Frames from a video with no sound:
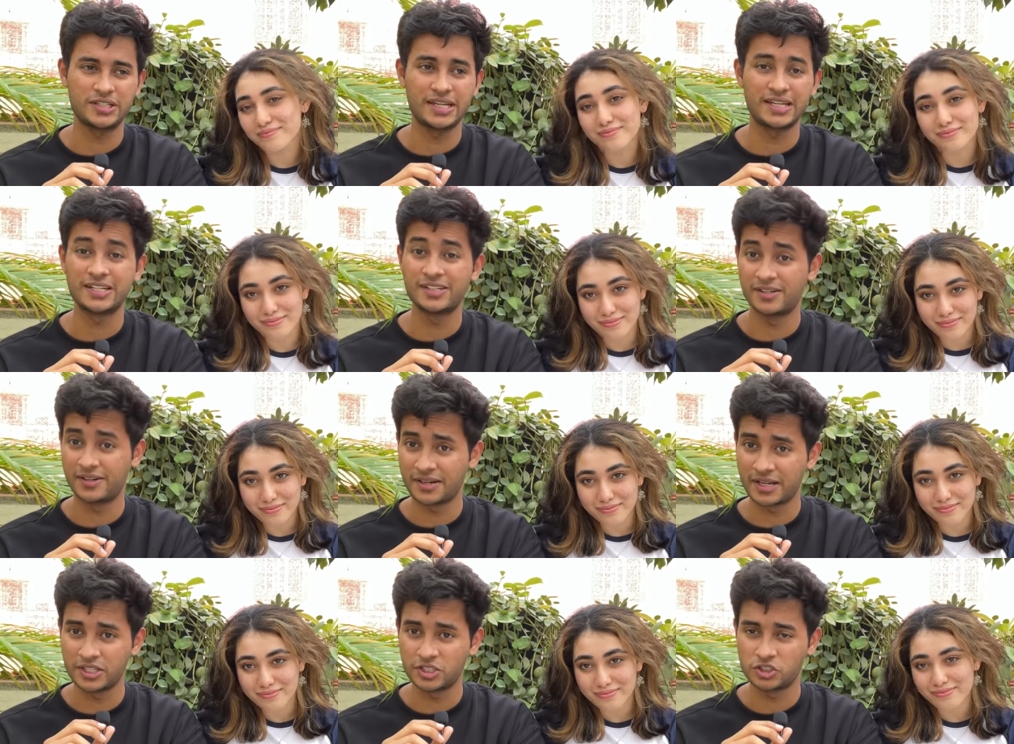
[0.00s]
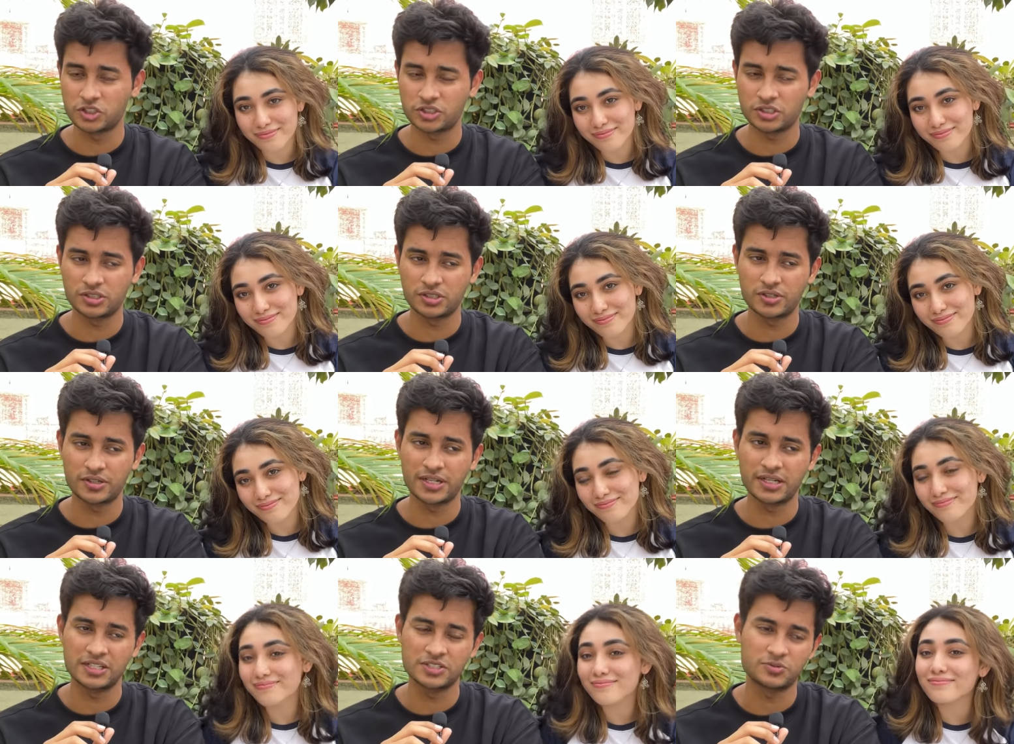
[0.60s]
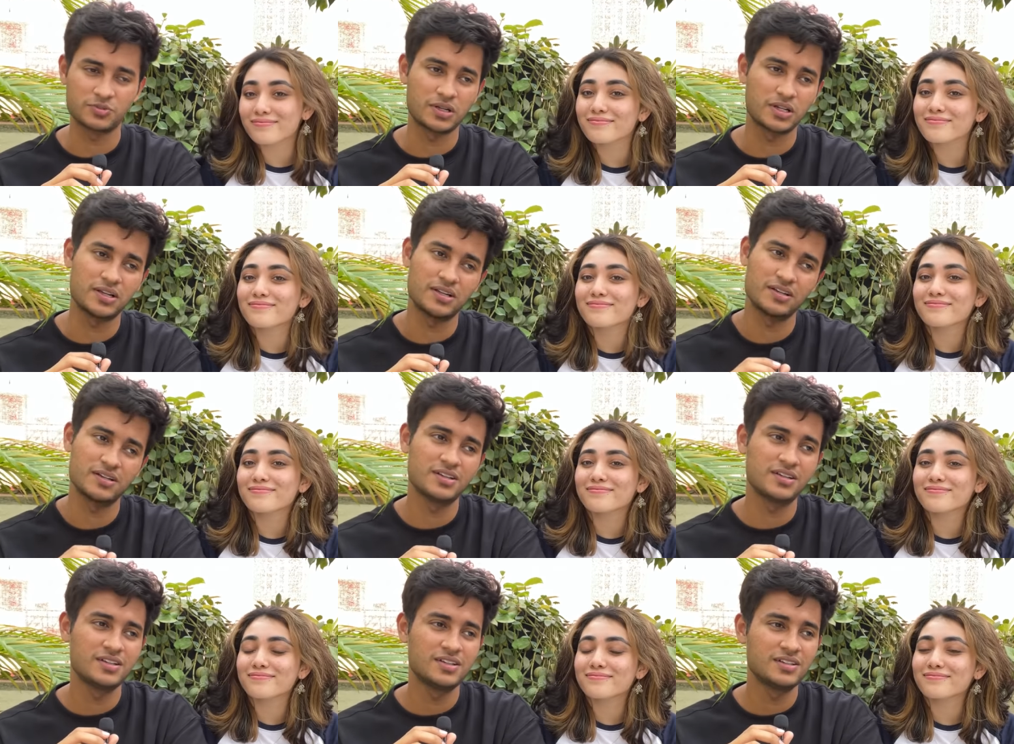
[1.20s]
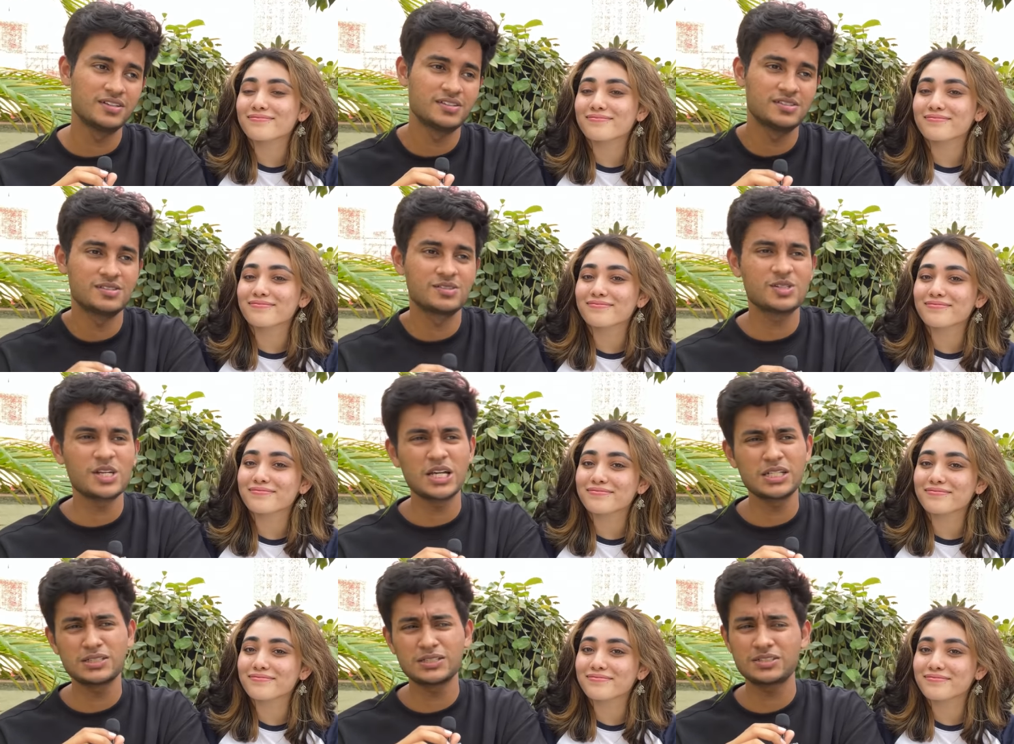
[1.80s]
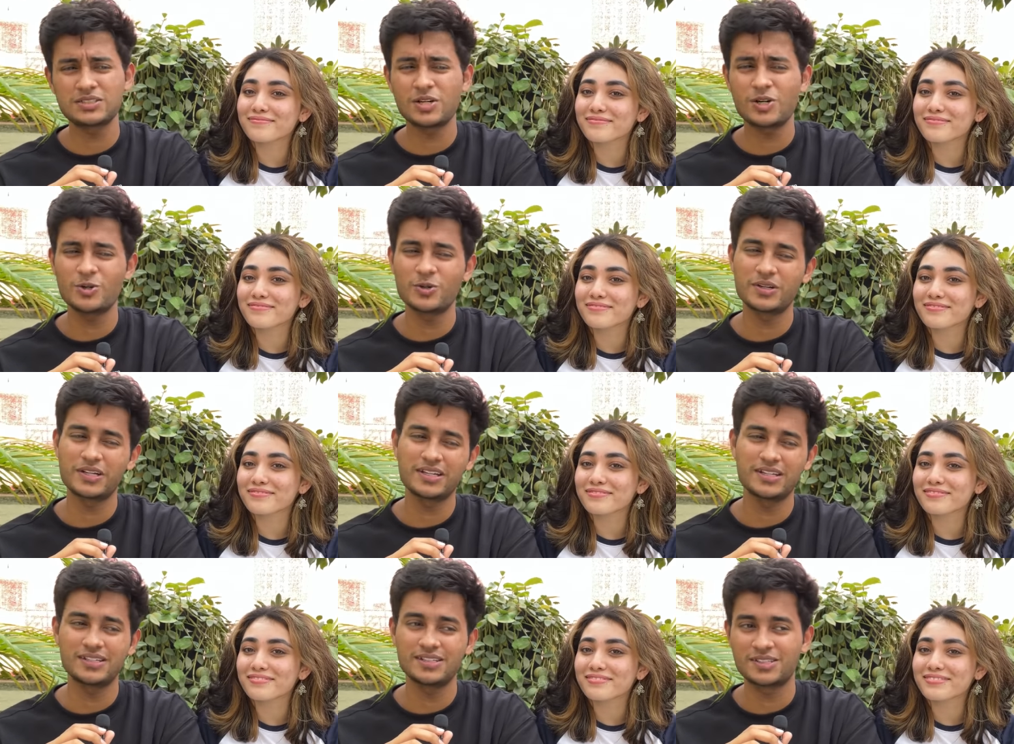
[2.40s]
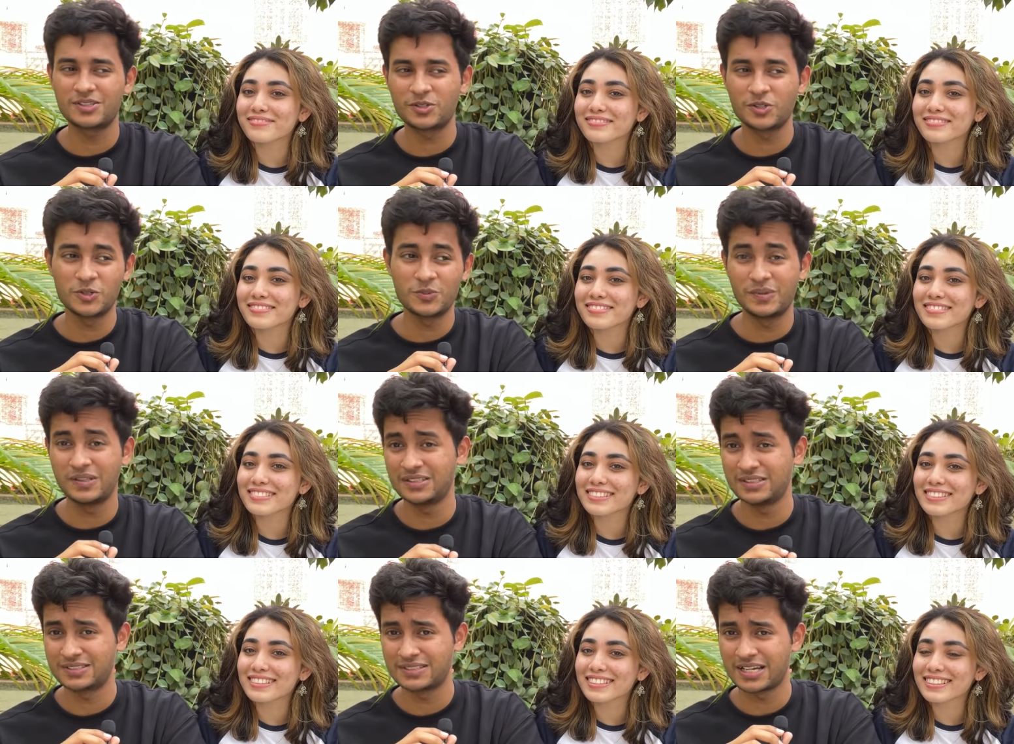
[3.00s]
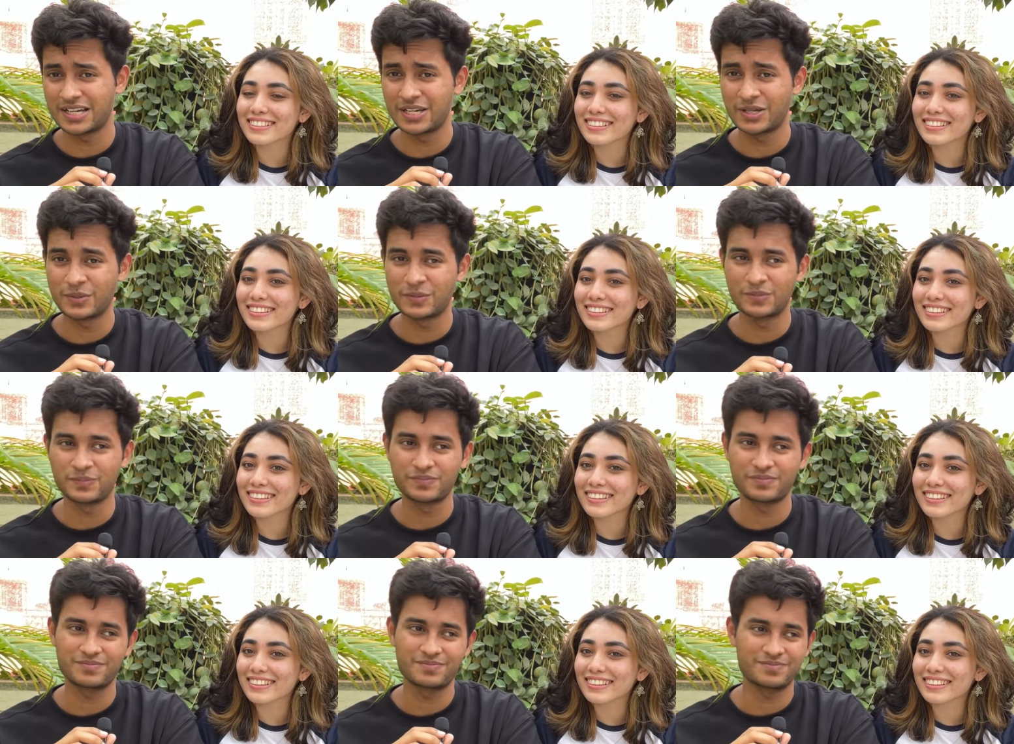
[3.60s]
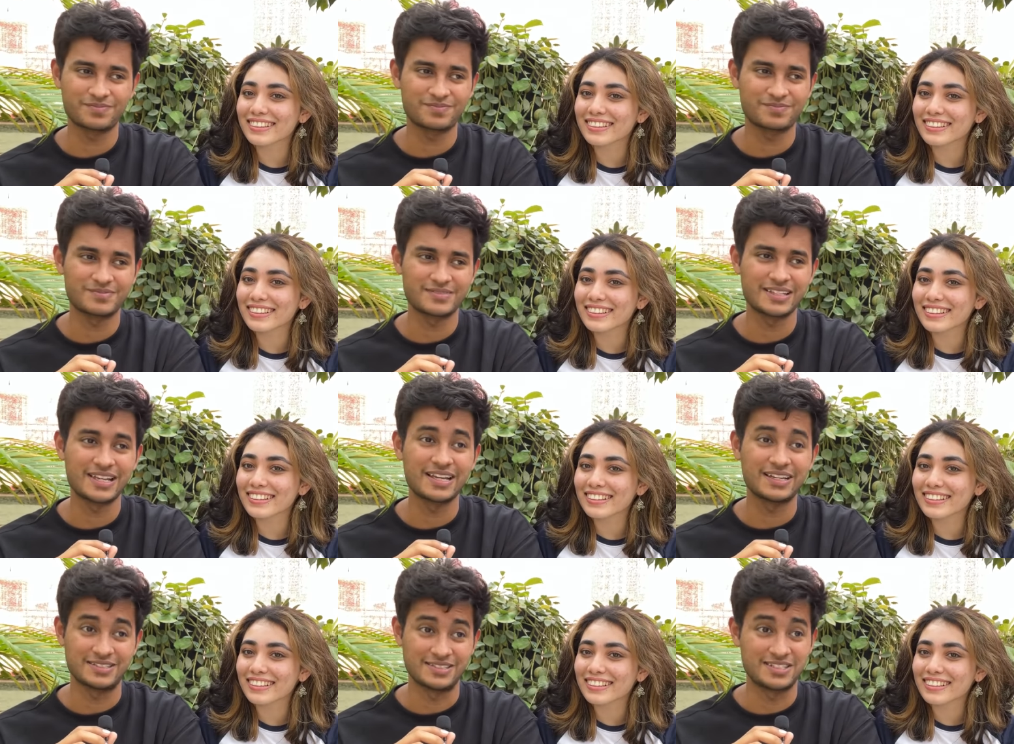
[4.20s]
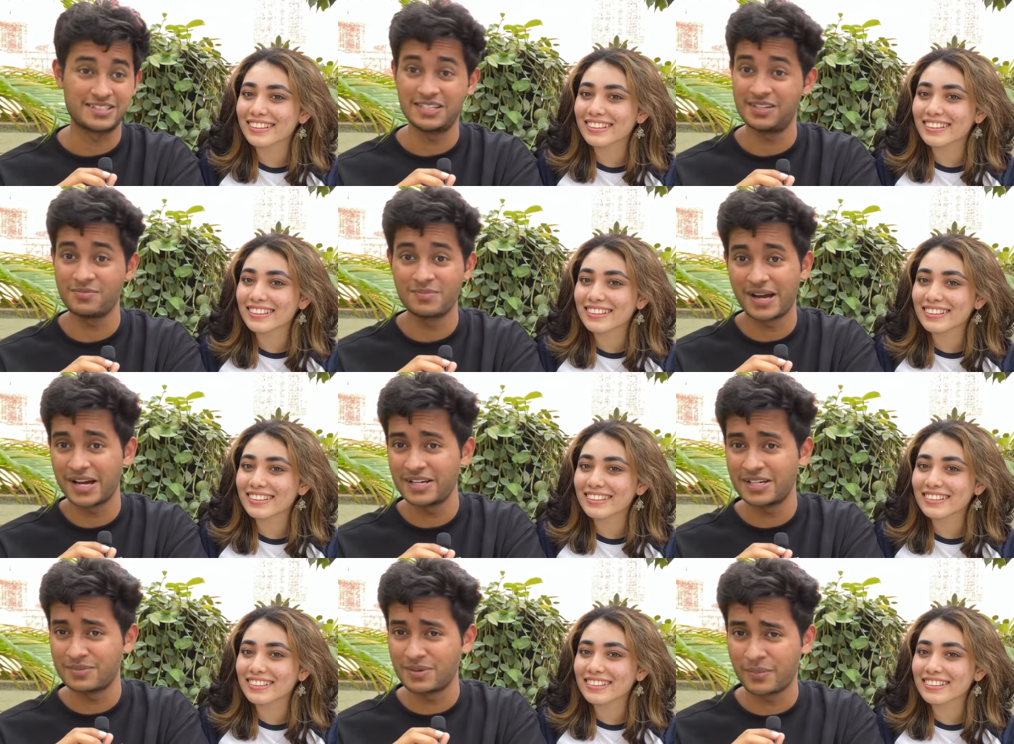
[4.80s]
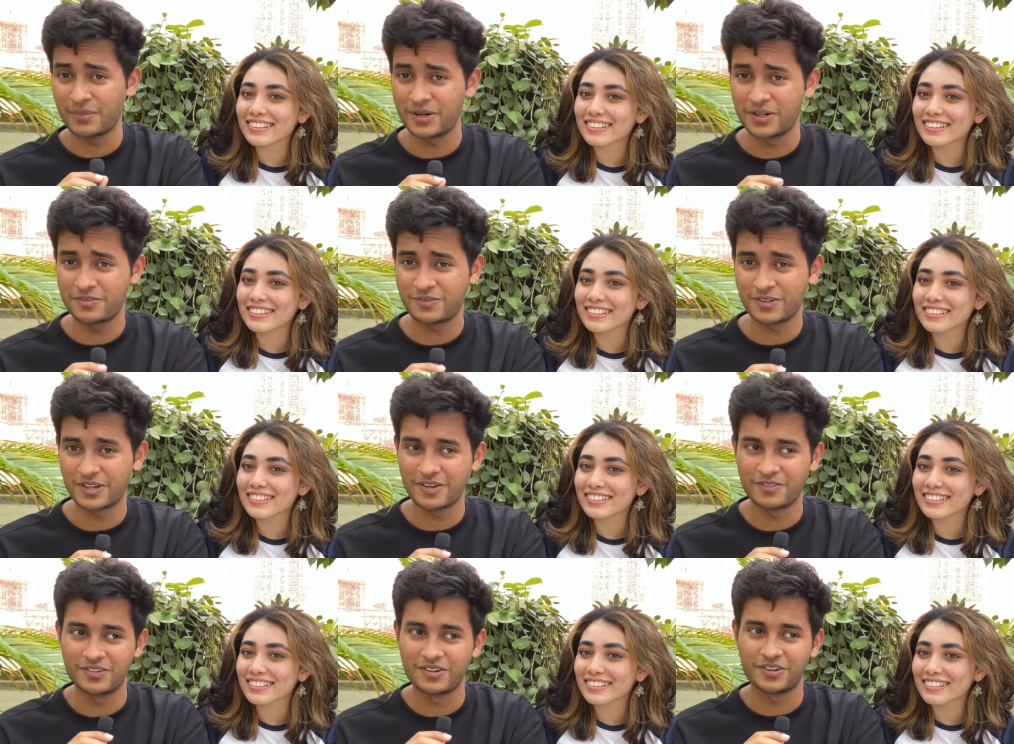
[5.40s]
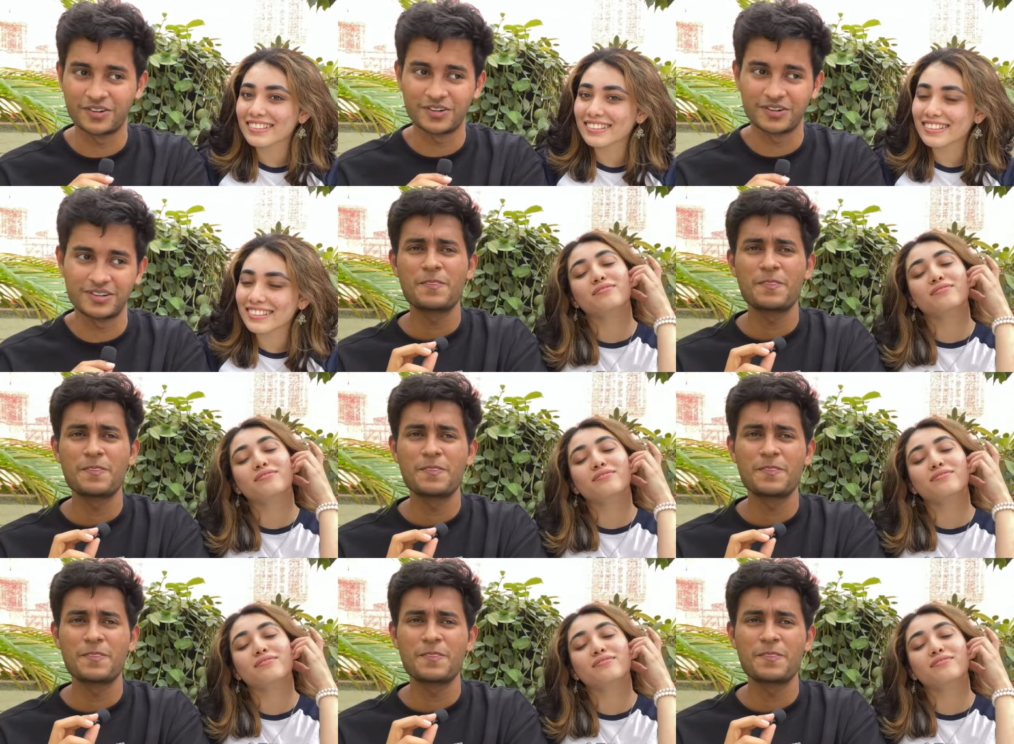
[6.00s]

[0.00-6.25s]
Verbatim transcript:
Speaker 1: getting drenched in the rain as well. So I just thought, okay, it could be the time. Like she might remember it forever.